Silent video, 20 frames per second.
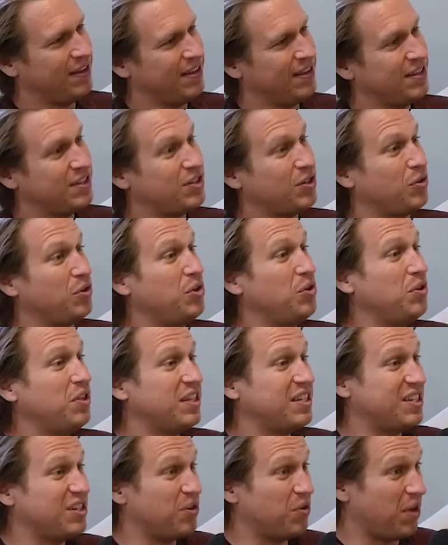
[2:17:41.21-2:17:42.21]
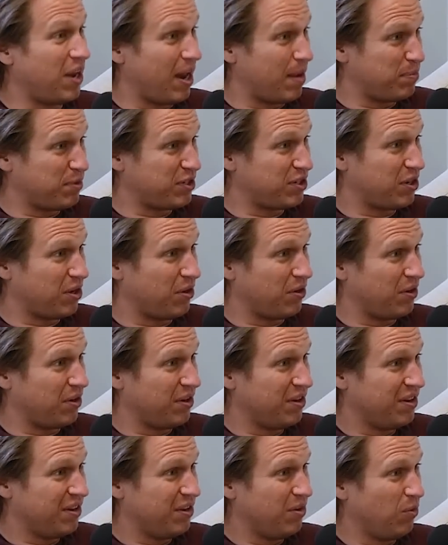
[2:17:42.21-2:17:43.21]
So you listened to an episode
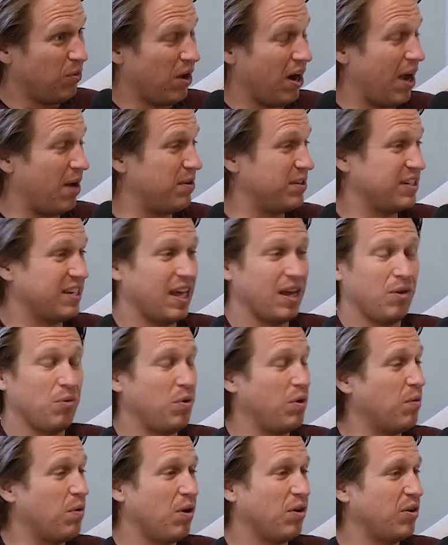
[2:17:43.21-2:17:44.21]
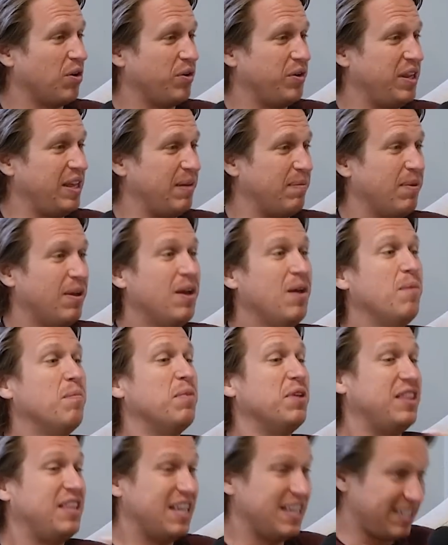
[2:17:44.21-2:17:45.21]
where I was like, we won't go deep.
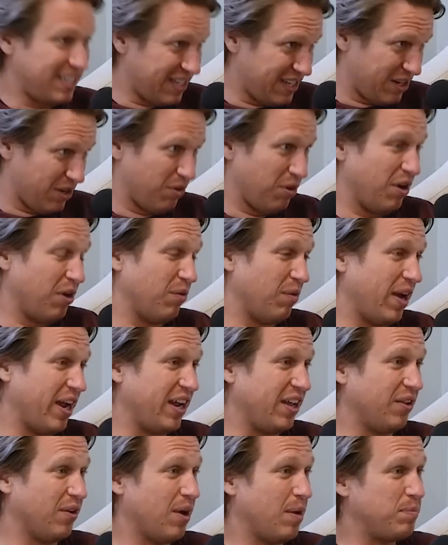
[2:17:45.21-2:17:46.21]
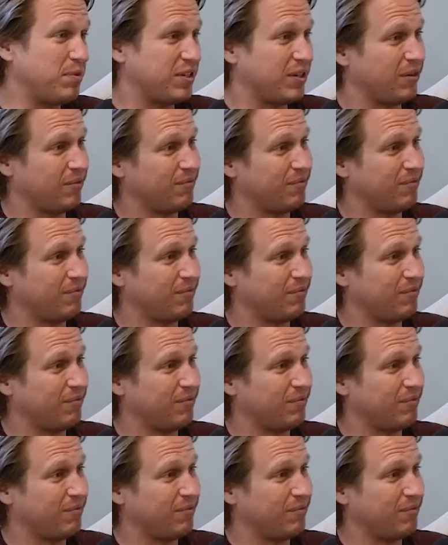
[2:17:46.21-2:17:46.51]
But this is a regular episode.